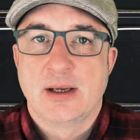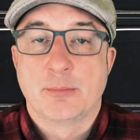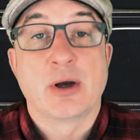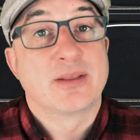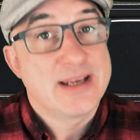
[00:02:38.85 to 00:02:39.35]

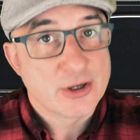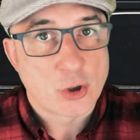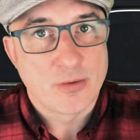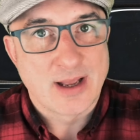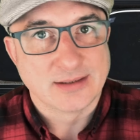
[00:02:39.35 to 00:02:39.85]
but later
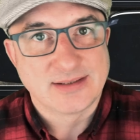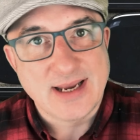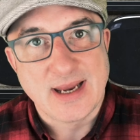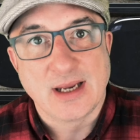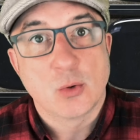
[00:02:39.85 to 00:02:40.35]
on that
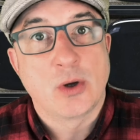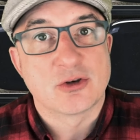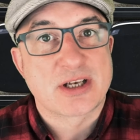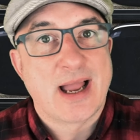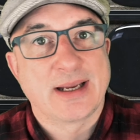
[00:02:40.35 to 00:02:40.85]
day,
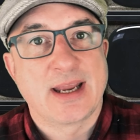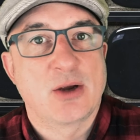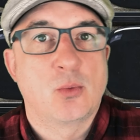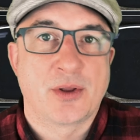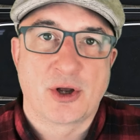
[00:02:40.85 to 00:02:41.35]
whilst hanging
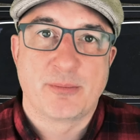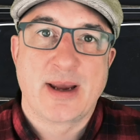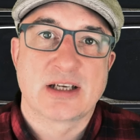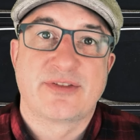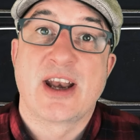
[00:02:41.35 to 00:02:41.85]
out with her
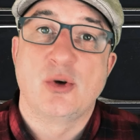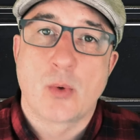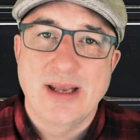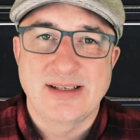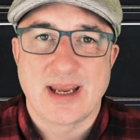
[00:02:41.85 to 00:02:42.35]
best friend
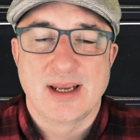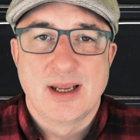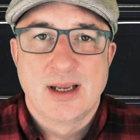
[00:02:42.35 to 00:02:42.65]
Wendy,